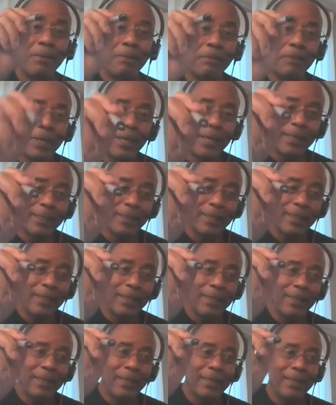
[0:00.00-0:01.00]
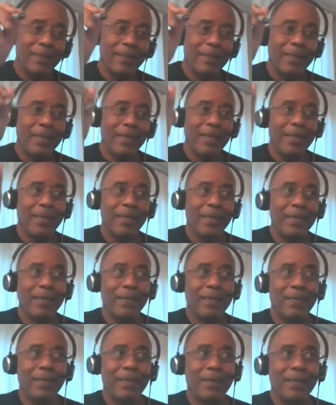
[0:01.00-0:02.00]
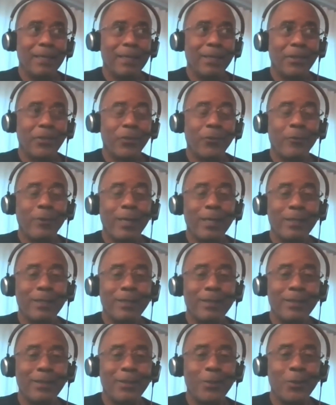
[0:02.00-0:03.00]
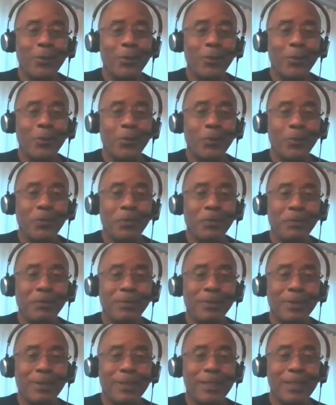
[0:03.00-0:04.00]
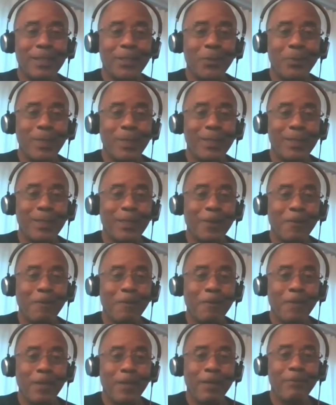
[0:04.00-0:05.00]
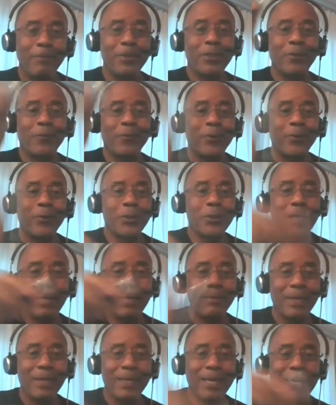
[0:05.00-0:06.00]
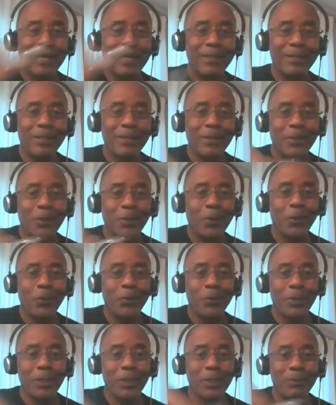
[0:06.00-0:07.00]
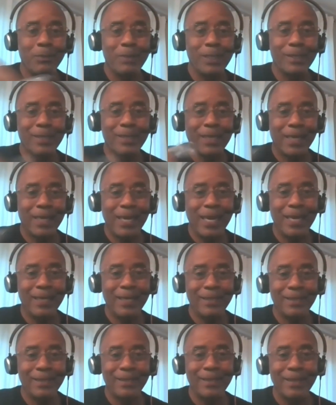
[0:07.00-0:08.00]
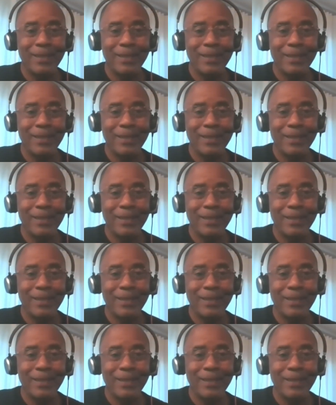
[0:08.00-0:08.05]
but they threatened to dismiss it. It was the first time they got into this whole dismiss the case